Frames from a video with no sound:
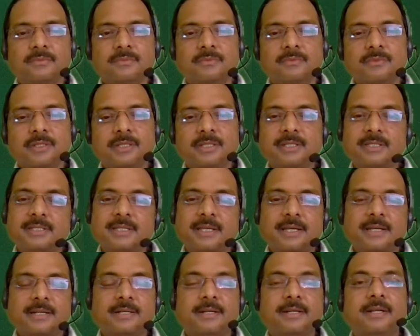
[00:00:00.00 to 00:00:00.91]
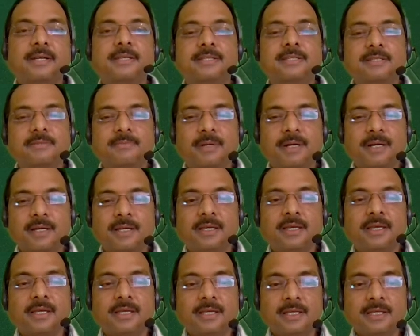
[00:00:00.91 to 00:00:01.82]
It is characterized by
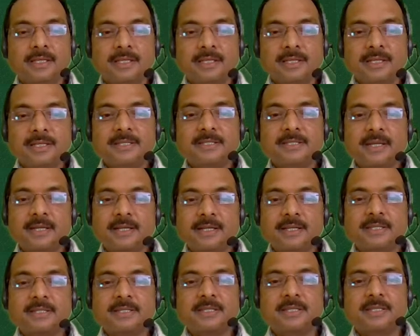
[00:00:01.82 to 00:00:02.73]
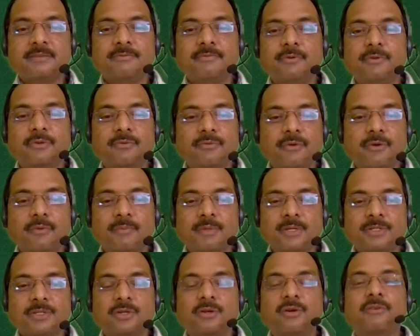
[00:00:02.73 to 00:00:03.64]
increased tendency for the
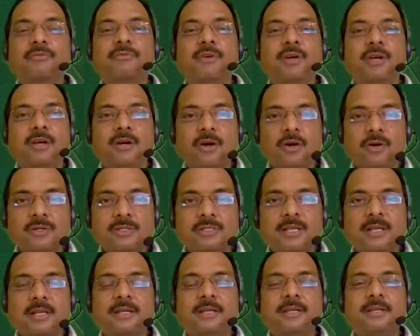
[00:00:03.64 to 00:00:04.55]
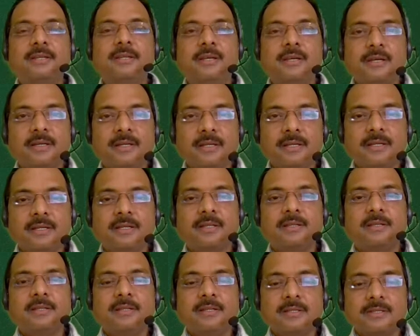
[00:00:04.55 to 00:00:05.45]
formation of oxalate
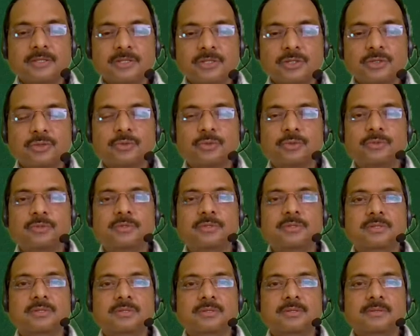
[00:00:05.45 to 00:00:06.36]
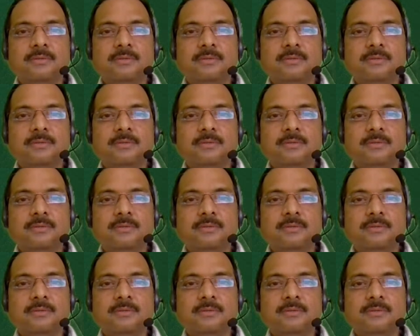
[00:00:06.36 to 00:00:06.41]
renal stones.